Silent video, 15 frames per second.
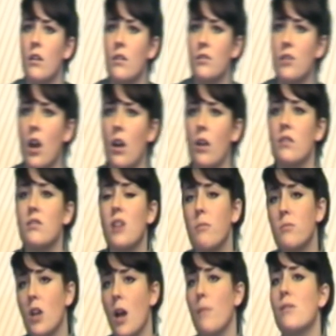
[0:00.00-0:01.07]
So
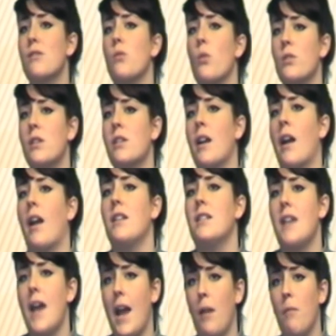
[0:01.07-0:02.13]
sometimes sources can
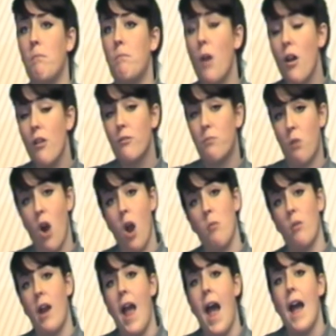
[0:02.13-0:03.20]
contain both
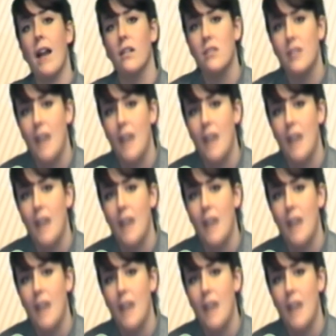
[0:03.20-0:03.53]
primary and